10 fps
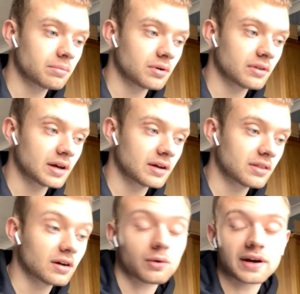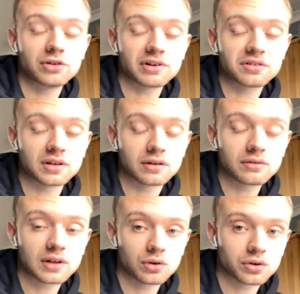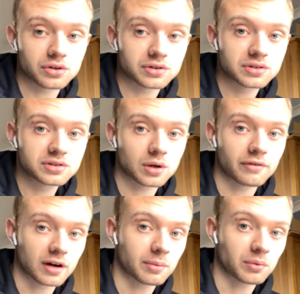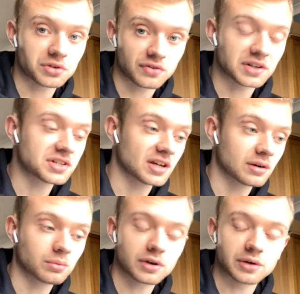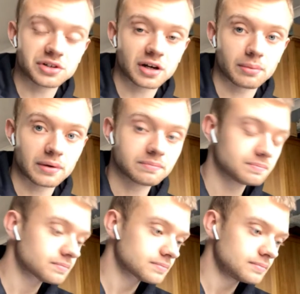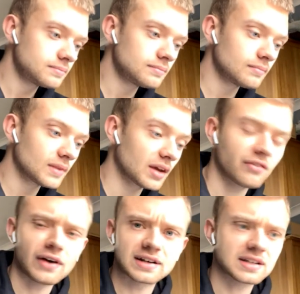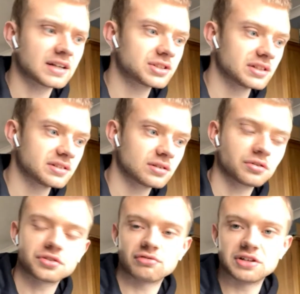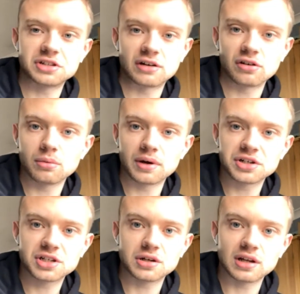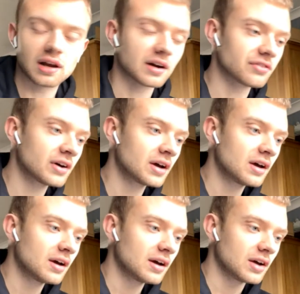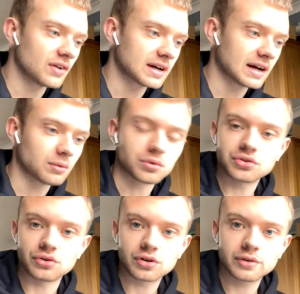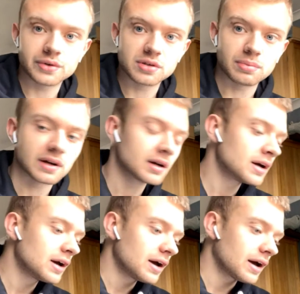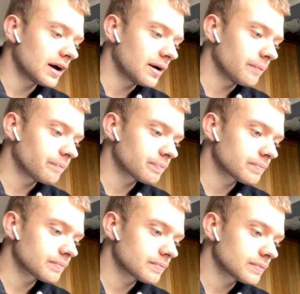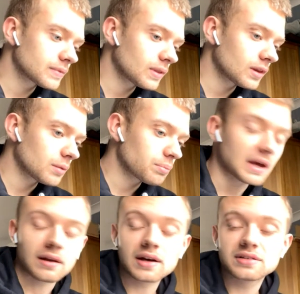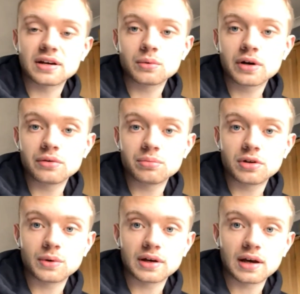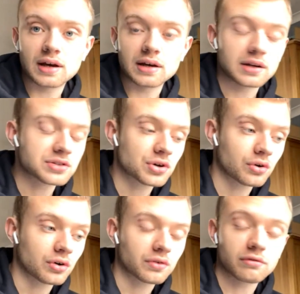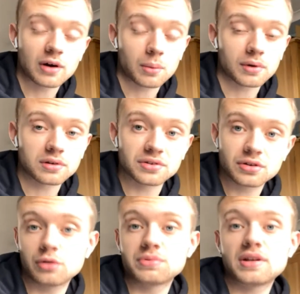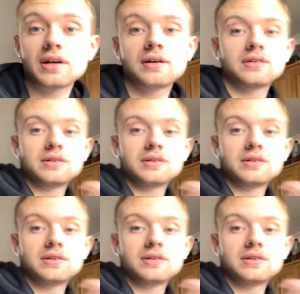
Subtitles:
But they're quite interesting. They look good. So I recommend, once you finished here, we'll go check them out. In fact, actually, since I've got a screen share, I might show you live if I can, and we'll talk through this a bit. Yeah, like I say, we're going to be doing a tour of the Royal Modellers Club today.